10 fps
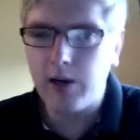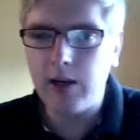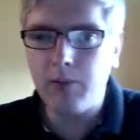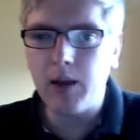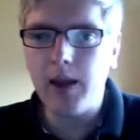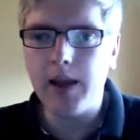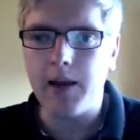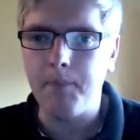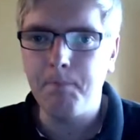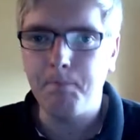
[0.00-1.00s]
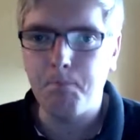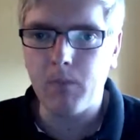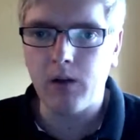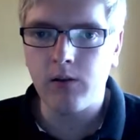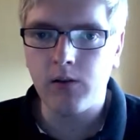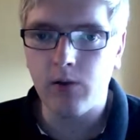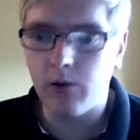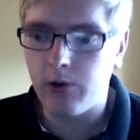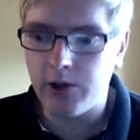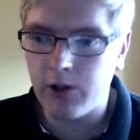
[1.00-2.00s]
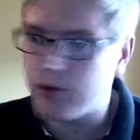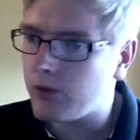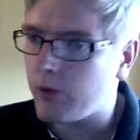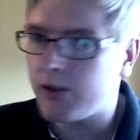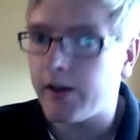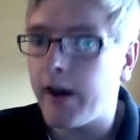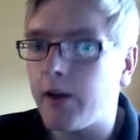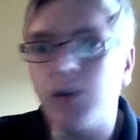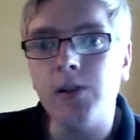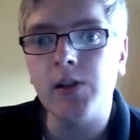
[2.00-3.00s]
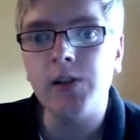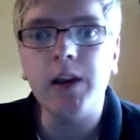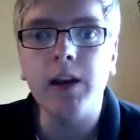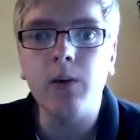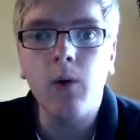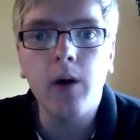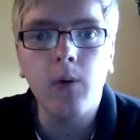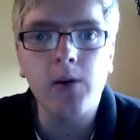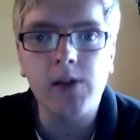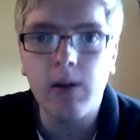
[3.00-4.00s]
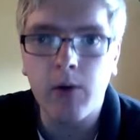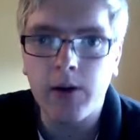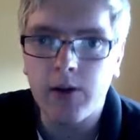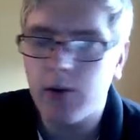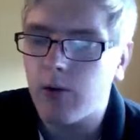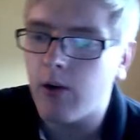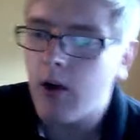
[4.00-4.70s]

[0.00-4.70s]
play. So the children once again could just decide what it was they wanted to do.